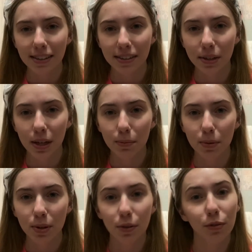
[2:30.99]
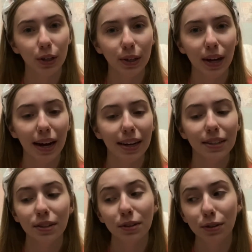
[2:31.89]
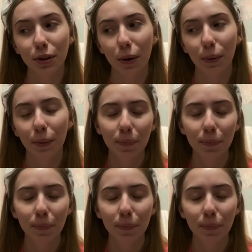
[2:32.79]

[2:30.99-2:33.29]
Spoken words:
of tips for you guys, so